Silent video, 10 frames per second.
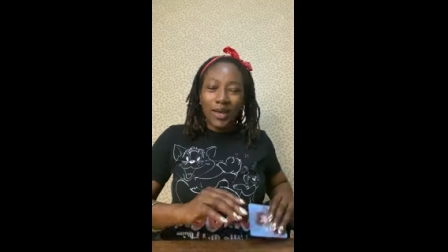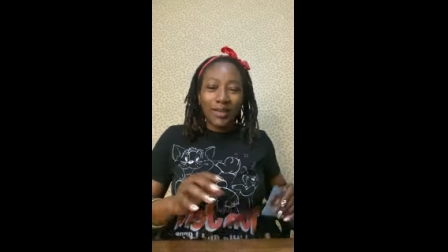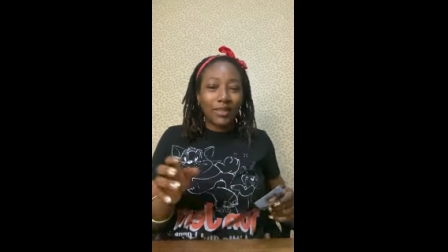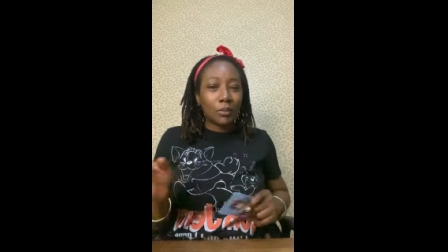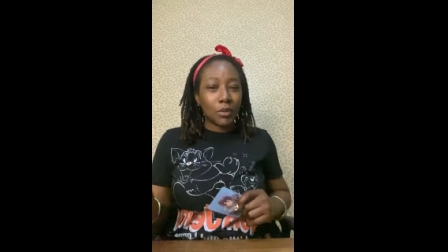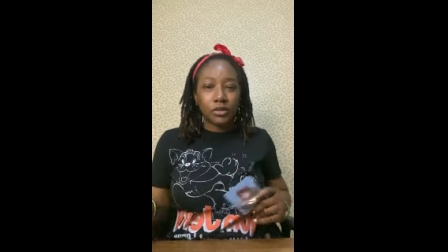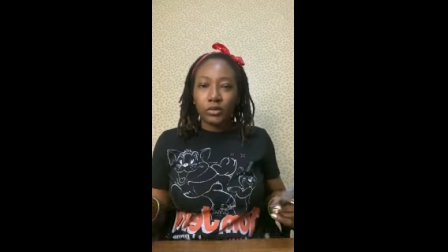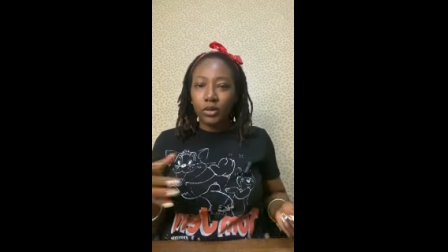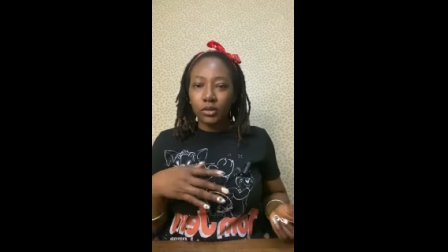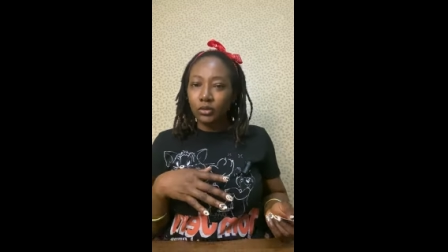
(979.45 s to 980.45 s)
Either
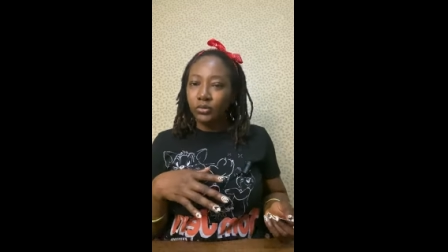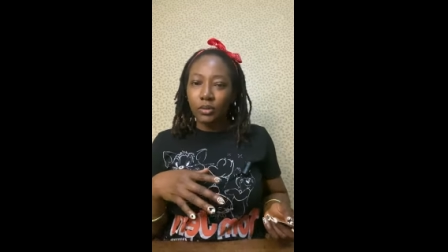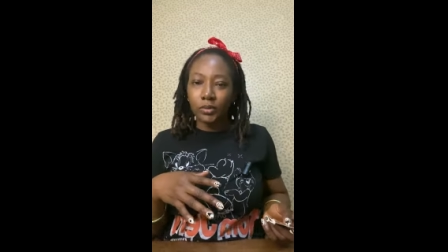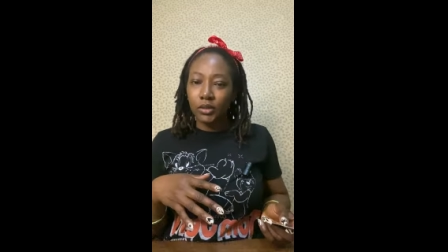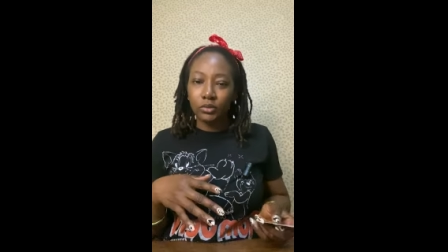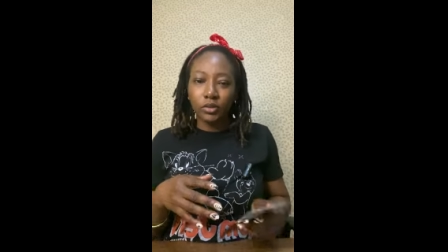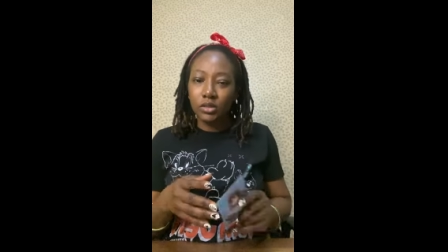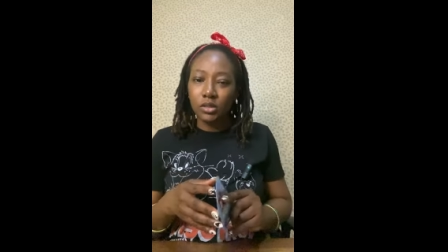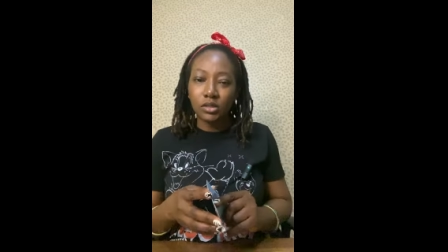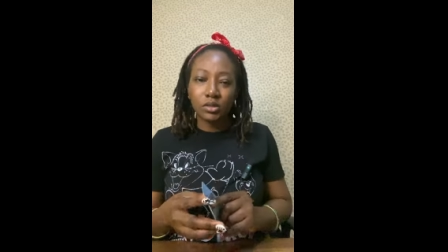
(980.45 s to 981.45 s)
masculine or feminine
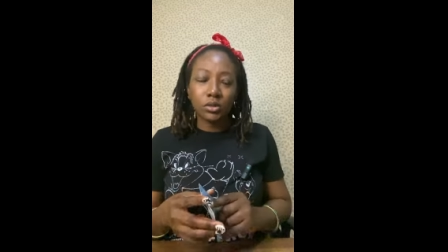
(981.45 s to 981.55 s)
watching this,